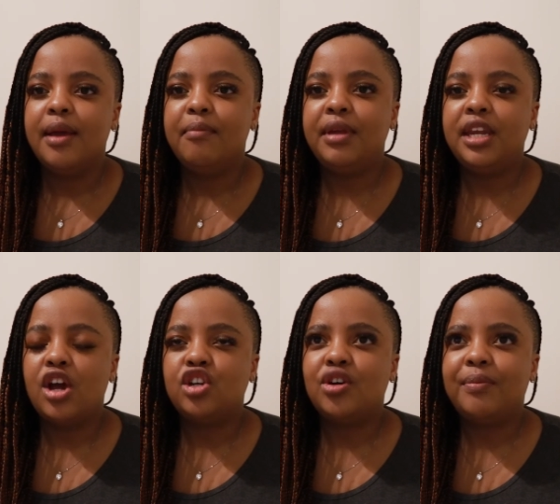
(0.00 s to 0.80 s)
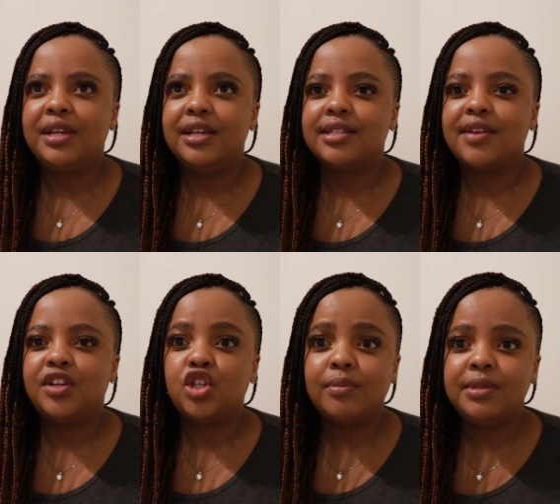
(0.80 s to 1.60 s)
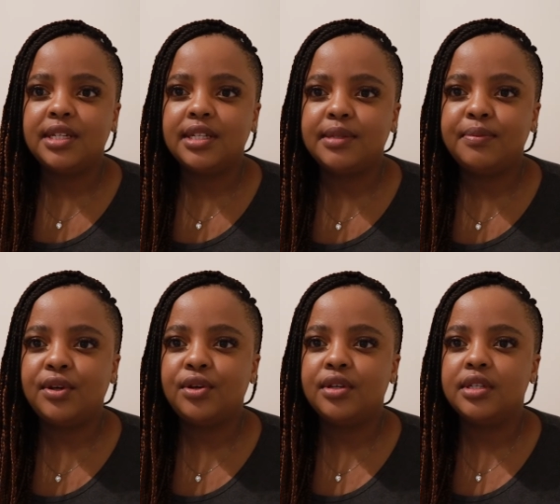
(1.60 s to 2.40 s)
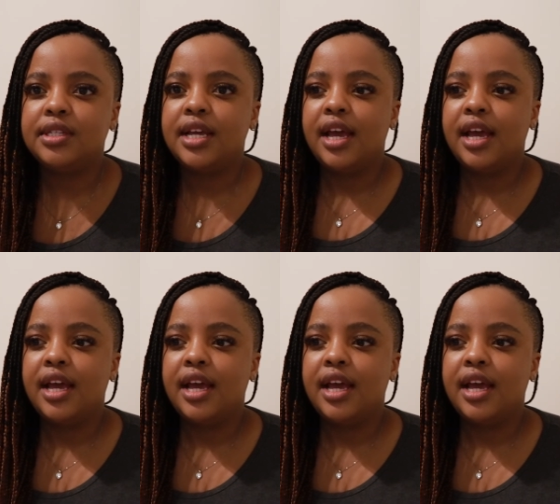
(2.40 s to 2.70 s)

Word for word: many entrepreneurs have adopted it because